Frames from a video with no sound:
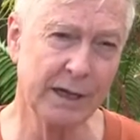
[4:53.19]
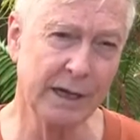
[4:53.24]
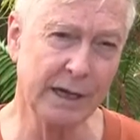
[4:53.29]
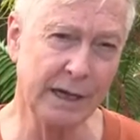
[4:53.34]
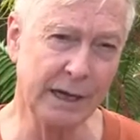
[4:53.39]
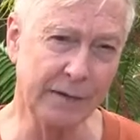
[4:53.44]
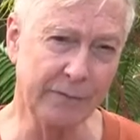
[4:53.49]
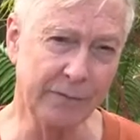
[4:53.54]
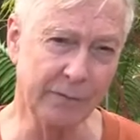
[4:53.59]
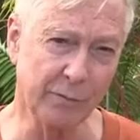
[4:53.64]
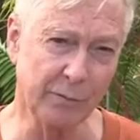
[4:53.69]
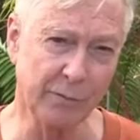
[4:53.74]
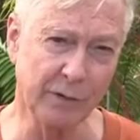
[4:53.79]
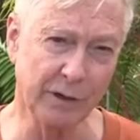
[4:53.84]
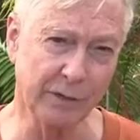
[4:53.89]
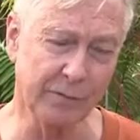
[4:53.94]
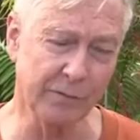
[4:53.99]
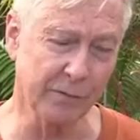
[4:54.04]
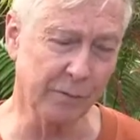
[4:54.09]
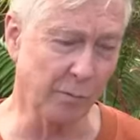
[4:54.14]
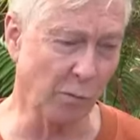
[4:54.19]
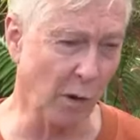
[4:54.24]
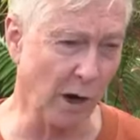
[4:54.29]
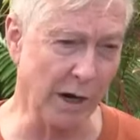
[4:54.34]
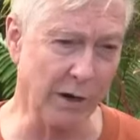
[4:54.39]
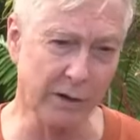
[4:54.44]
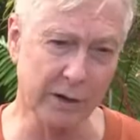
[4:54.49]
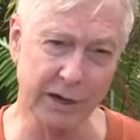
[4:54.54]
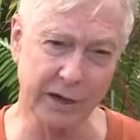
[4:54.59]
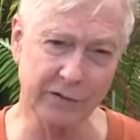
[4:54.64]
If the
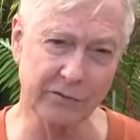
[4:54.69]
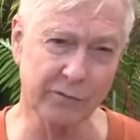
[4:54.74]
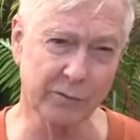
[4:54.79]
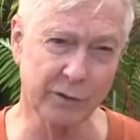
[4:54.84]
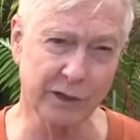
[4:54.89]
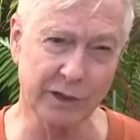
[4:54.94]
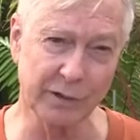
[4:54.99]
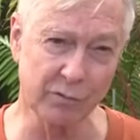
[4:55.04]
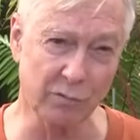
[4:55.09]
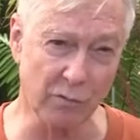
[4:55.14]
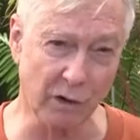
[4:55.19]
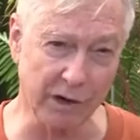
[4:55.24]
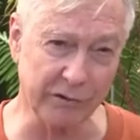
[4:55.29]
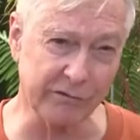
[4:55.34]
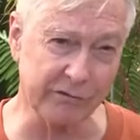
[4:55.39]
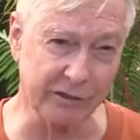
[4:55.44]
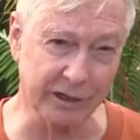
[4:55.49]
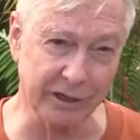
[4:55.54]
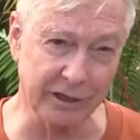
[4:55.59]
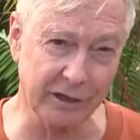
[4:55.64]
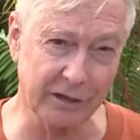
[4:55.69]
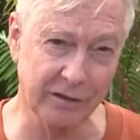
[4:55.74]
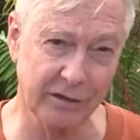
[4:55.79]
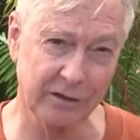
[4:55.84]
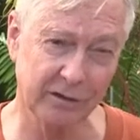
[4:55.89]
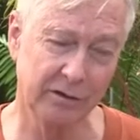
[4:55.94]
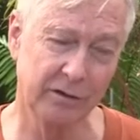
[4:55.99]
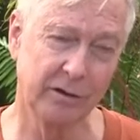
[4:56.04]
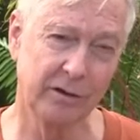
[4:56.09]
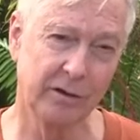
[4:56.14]
wire gets really rusty,
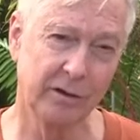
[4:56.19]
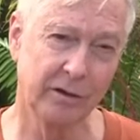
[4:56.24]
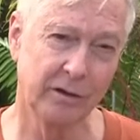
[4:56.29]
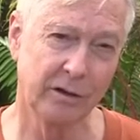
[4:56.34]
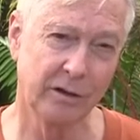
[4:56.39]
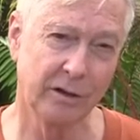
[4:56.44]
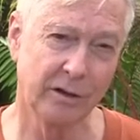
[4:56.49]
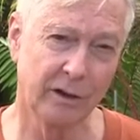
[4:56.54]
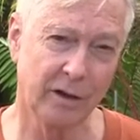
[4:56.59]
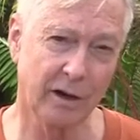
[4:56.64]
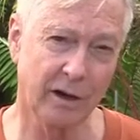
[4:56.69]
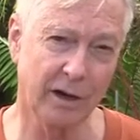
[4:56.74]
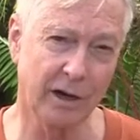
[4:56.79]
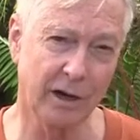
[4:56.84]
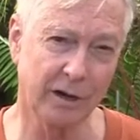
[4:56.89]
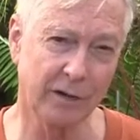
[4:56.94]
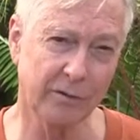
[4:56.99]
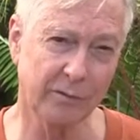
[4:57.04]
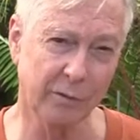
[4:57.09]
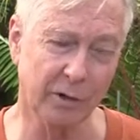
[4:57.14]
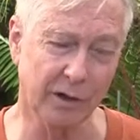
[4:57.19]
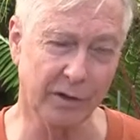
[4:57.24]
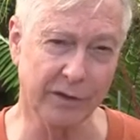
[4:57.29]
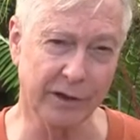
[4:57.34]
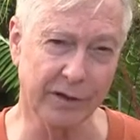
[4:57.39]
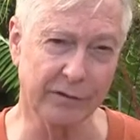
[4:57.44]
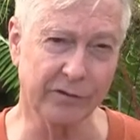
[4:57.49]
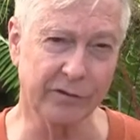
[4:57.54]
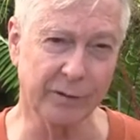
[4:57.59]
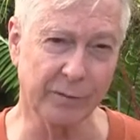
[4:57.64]
well,
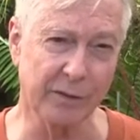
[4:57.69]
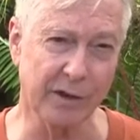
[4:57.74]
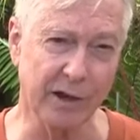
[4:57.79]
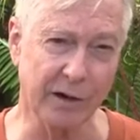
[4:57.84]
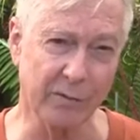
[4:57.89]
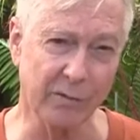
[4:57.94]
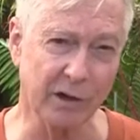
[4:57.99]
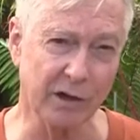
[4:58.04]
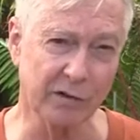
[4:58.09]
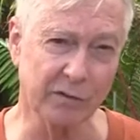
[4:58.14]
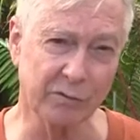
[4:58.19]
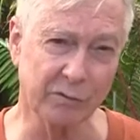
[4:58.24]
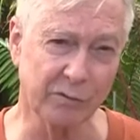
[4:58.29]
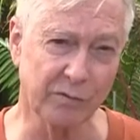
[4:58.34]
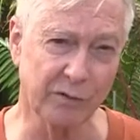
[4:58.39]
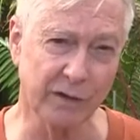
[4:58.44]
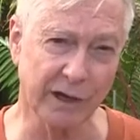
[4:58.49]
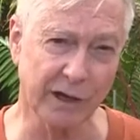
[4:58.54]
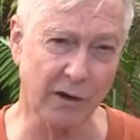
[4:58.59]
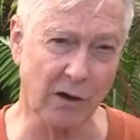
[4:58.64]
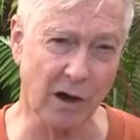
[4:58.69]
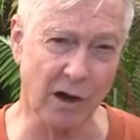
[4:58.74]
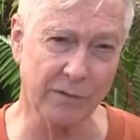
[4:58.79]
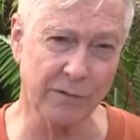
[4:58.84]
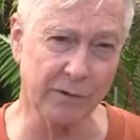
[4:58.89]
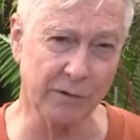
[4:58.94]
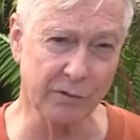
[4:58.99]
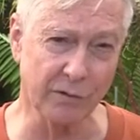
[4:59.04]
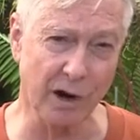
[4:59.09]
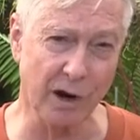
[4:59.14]
then some of that rust will flake
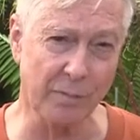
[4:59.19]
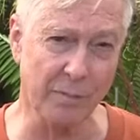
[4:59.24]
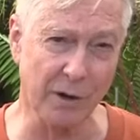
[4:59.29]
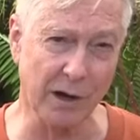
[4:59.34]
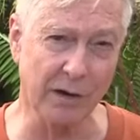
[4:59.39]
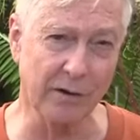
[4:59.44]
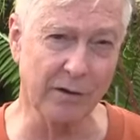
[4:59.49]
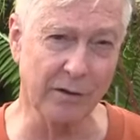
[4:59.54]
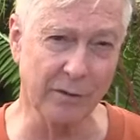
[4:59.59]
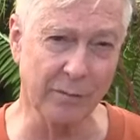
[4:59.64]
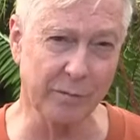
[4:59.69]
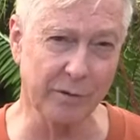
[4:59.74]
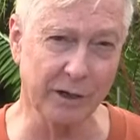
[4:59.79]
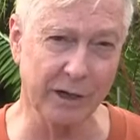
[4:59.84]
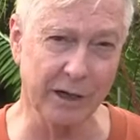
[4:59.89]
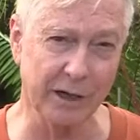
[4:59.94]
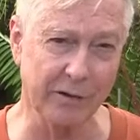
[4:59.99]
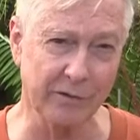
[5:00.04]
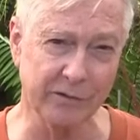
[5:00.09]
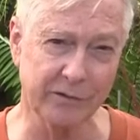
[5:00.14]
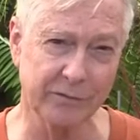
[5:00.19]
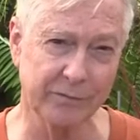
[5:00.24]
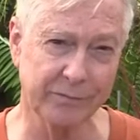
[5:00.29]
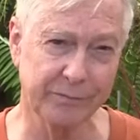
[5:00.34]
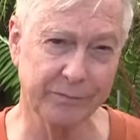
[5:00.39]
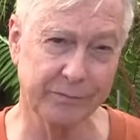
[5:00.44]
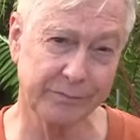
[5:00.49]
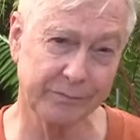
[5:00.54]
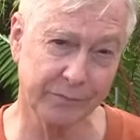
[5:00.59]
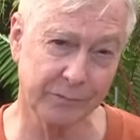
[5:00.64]
off and drop onto the plants.
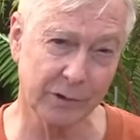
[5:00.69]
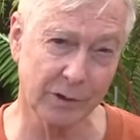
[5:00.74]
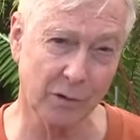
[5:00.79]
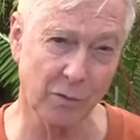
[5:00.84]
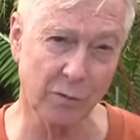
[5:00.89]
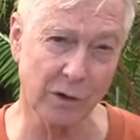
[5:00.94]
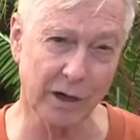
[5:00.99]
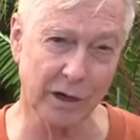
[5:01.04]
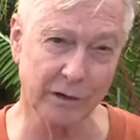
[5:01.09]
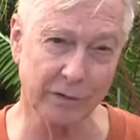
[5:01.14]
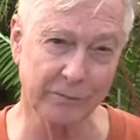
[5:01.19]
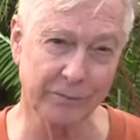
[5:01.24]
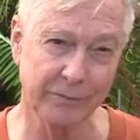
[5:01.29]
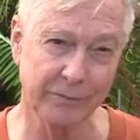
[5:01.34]
Oh well.